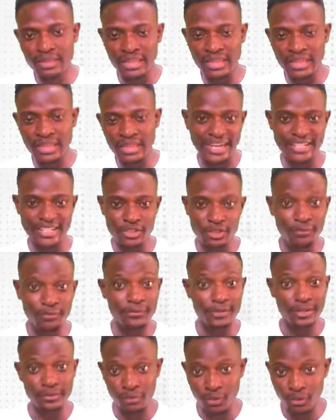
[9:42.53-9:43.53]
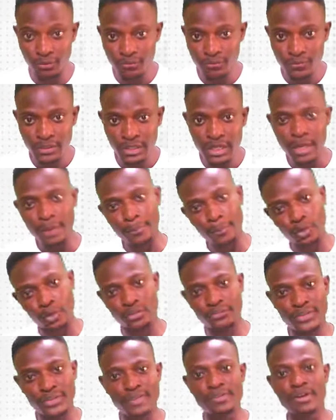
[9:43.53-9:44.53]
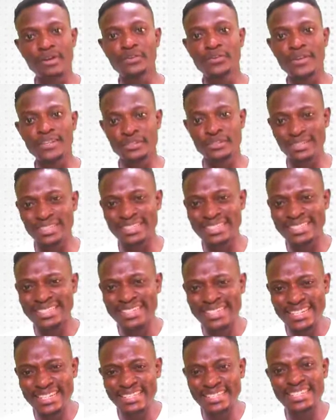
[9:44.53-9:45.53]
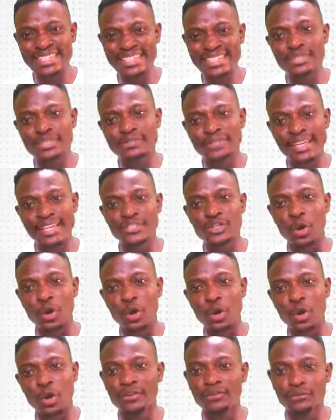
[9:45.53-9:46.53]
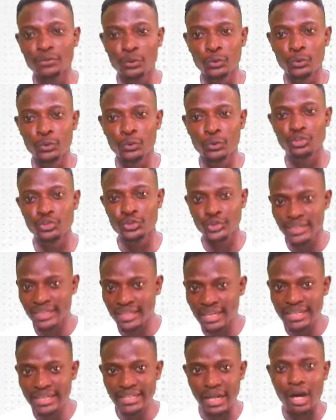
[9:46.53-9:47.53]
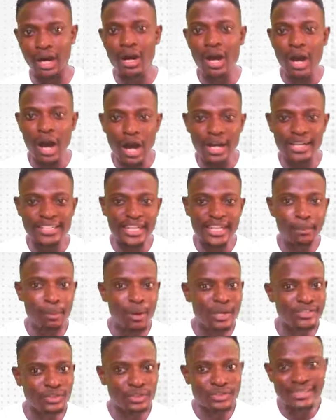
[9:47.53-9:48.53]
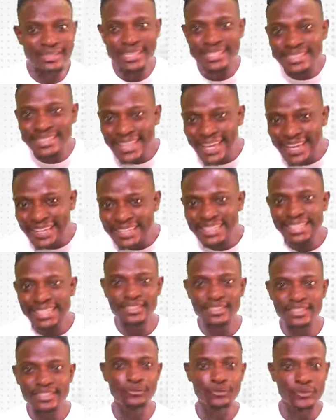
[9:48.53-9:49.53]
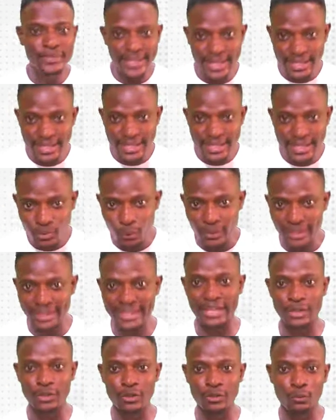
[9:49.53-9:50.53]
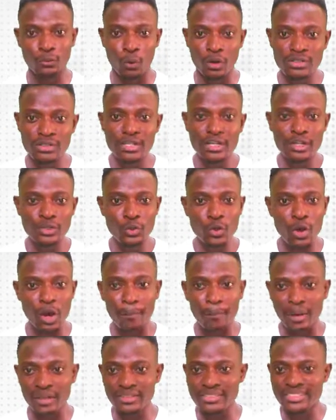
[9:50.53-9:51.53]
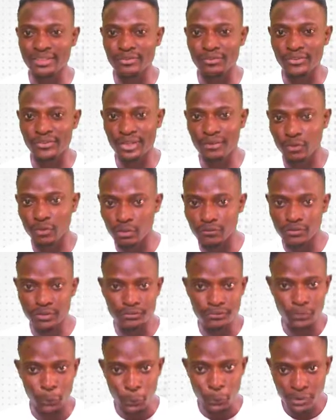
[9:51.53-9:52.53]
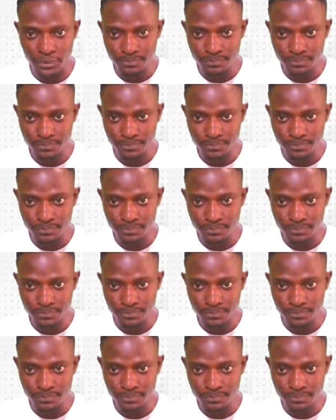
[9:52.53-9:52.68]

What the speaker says: Now, it is not flavor. Because flavor refers to the distinctive taste of a food or drink. Now, our neighbor has not tasted the food yet, so he cannot know about the flavor of the food.